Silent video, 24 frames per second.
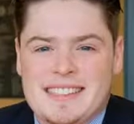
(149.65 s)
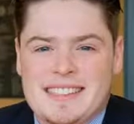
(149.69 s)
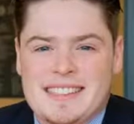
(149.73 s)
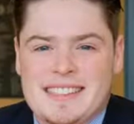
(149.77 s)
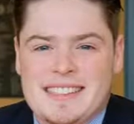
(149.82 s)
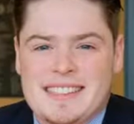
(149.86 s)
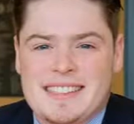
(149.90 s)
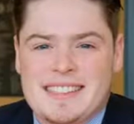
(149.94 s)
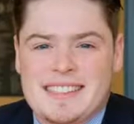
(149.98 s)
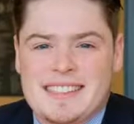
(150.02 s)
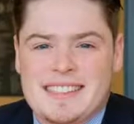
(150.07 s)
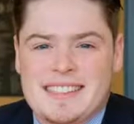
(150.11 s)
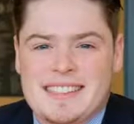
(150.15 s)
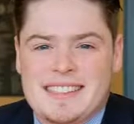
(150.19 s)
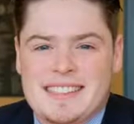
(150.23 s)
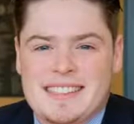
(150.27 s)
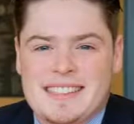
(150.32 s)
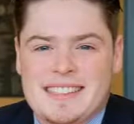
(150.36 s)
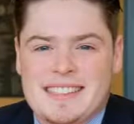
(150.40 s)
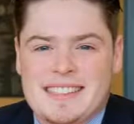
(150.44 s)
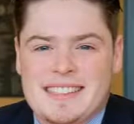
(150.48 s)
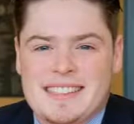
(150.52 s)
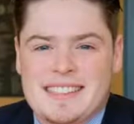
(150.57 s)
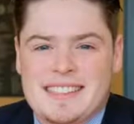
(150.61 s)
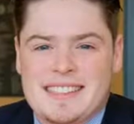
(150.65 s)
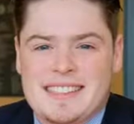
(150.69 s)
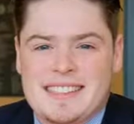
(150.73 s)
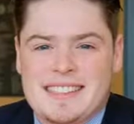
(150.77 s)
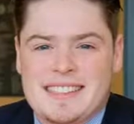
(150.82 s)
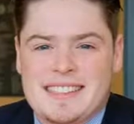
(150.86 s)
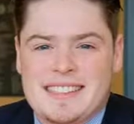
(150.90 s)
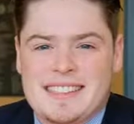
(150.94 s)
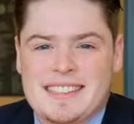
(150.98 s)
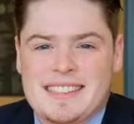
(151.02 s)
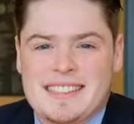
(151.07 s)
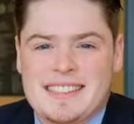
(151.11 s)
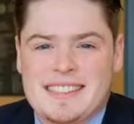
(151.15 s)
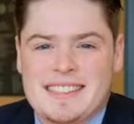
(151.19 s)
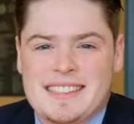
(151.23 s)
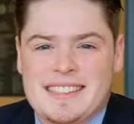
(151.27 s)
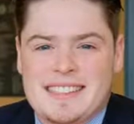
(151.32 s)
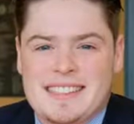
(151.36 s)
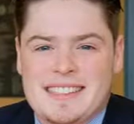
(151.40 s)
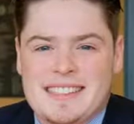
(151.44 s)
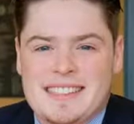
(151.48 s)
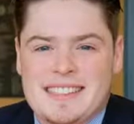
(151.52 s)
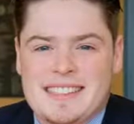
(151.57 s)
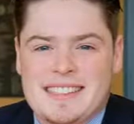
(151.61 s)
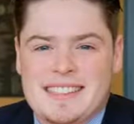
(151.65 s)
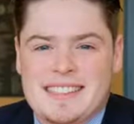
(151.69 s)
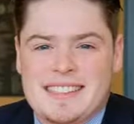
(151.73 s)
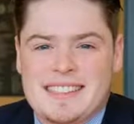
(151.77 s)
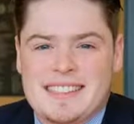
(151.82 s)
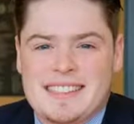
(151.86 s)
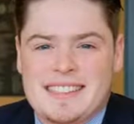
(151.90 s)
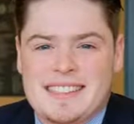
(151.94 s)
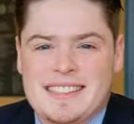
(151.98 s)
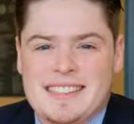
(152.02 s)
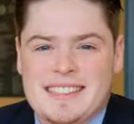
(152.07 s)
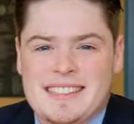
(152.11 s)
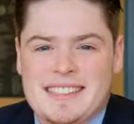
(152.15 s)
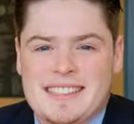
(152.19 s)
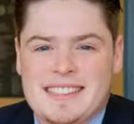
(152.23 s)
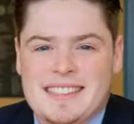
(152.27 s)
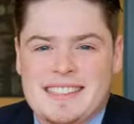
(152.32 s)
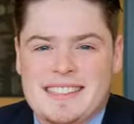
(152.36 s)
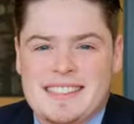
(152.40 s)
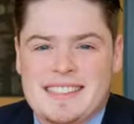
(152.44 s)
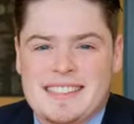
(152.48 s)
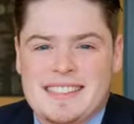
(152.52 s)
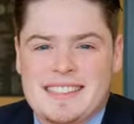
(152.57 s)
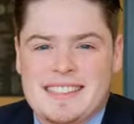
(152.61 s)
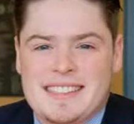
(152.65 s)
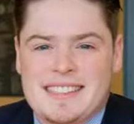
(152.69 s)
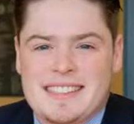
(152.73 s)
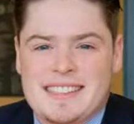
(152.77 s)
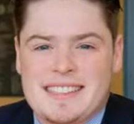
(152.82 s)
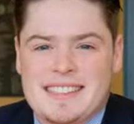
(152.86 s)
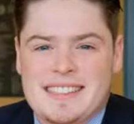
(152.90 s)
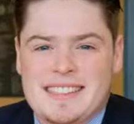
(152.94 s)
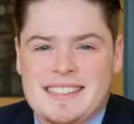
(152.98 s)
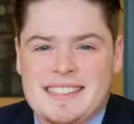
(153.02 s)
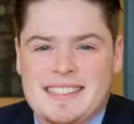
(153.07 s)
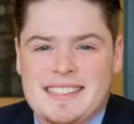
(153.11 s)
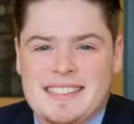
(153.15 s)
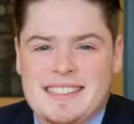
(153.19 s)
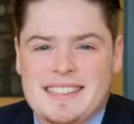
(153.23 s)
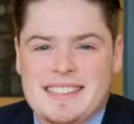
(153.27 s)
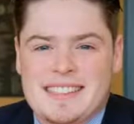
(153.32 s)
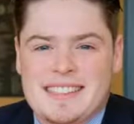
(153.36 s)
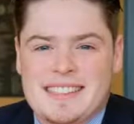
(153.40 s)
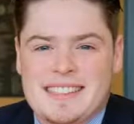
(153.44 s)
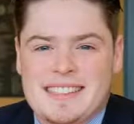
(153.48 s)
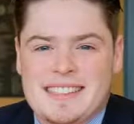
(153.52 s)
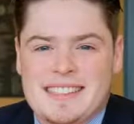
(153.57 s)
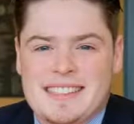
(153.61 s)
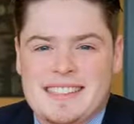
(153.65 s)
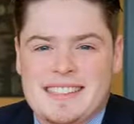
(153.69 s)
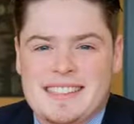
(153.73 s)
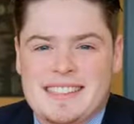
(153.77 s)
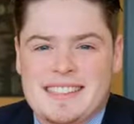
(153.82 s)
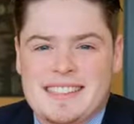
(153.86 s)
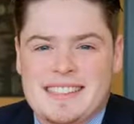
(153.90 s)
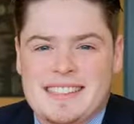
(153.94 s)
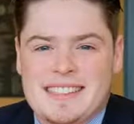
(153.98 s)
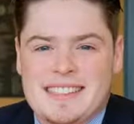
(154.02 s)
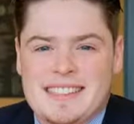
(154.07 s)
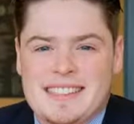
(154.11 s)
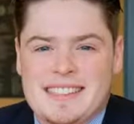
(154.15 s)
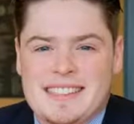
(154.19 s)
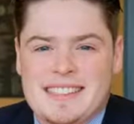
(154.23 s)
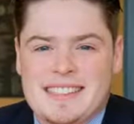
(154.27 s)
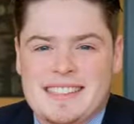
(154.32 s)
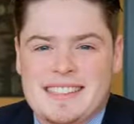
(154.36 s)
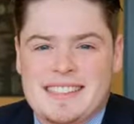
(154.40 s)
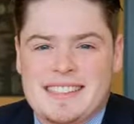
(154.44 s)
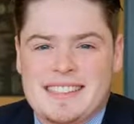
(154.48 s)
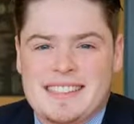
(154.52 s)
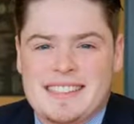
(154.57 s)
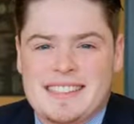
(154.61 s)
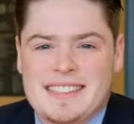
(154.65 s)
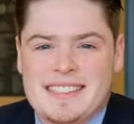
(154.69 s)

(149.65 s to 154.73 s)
The person shown says nothing.